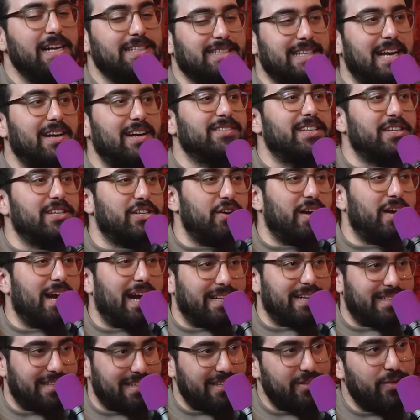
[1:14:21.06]
It sounds like you
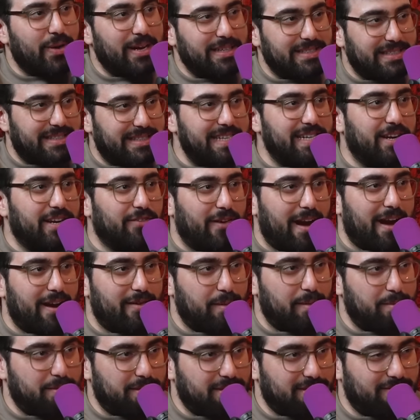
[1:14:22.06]
got you had Zika
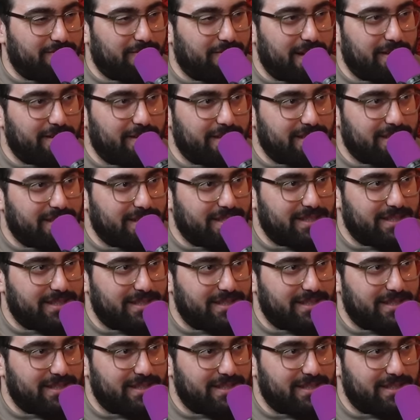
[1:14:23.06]
virus. Virus.